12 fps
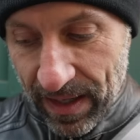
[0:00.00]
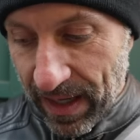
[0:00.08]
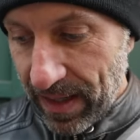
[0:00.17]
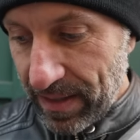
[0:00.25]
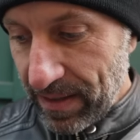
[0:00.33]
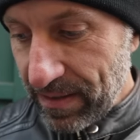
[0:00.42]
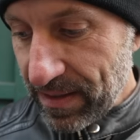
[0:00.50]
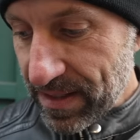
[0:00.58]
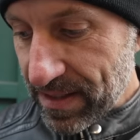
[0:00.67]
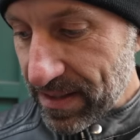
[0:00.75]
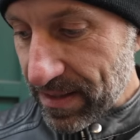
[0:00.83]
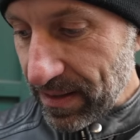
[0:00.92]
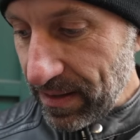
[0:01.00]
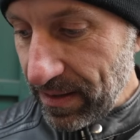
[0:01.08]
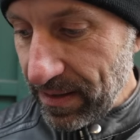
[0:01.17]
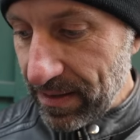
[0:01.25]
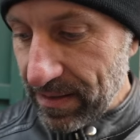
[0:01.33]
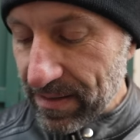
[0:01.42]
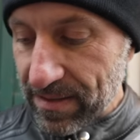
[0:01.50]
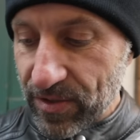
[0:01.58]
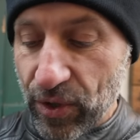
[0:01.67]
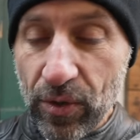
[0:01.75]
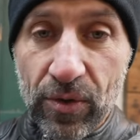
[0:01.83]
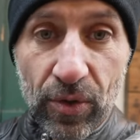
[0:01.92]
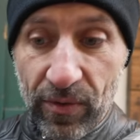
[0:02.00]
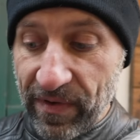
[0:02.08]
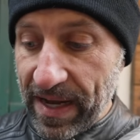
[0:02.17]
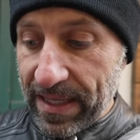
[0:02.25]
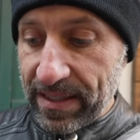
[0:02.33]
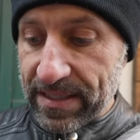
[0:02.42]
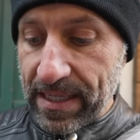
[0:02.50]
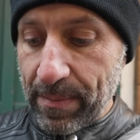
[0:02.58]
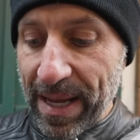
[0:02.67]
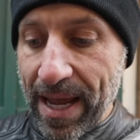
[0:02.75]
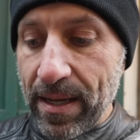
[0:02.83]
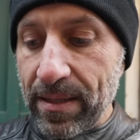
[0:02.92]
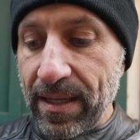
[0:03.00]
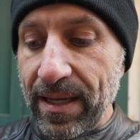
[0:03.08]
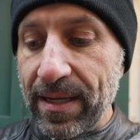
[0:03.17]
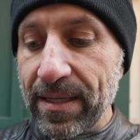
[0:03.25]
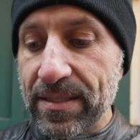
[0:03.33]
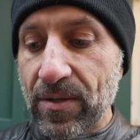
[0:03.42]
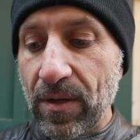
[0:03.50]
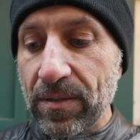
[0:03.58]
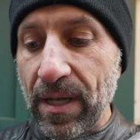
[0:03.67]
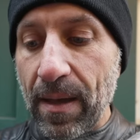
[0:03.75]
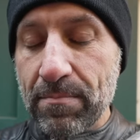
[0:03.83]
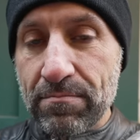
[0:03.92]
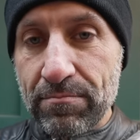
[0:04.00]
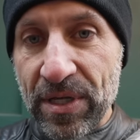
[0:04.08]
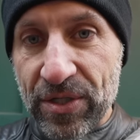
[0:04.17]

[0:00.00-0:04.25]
And this is true glühwein this time, and it is called um,